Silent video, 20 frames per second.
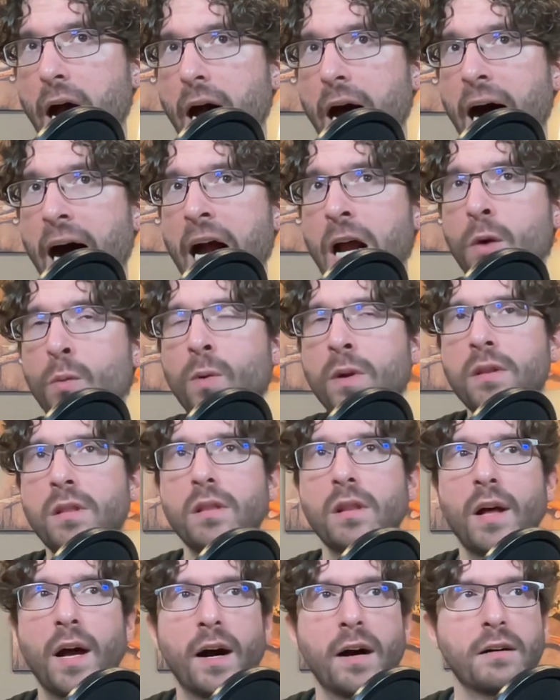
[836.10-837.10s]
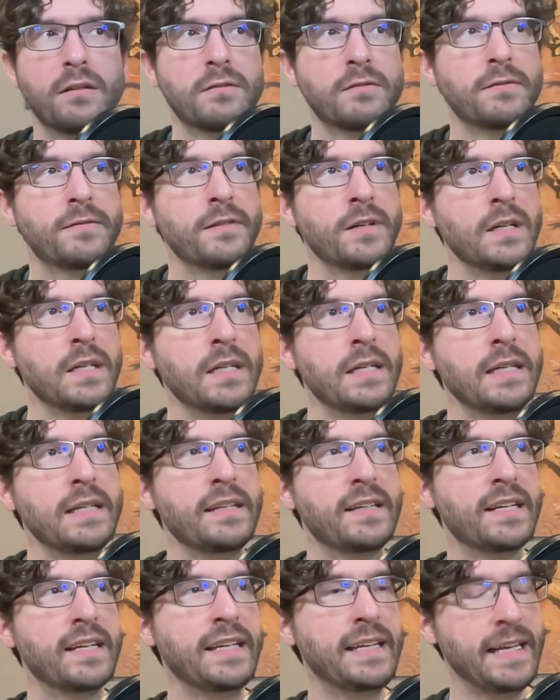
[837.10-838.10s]
I would love
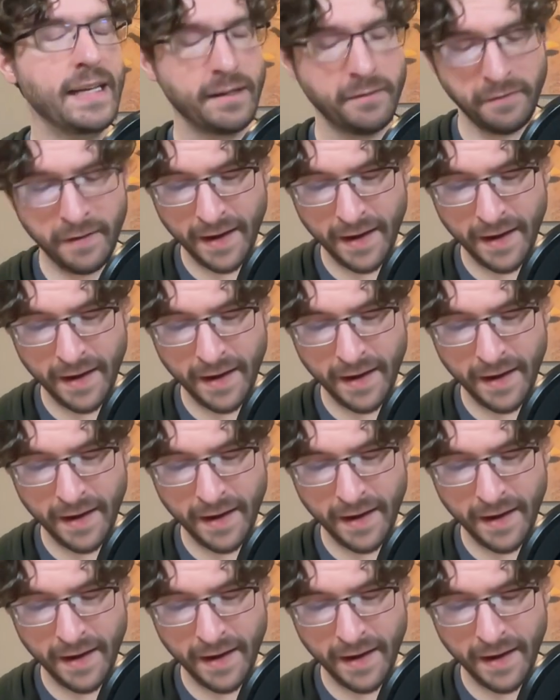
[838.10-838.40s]
to give